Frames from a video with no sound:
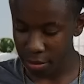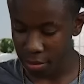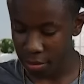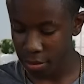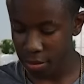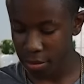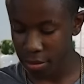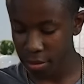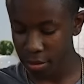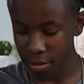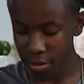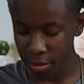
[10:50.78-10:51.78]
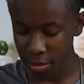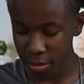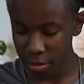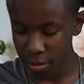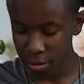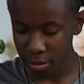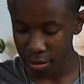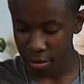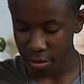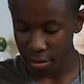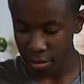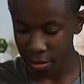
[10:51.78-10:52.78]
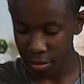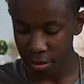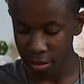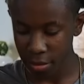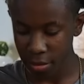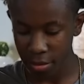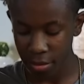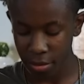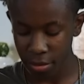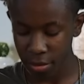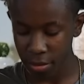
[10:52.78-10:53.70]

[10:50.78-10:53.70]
No words are spoken by the person on screen.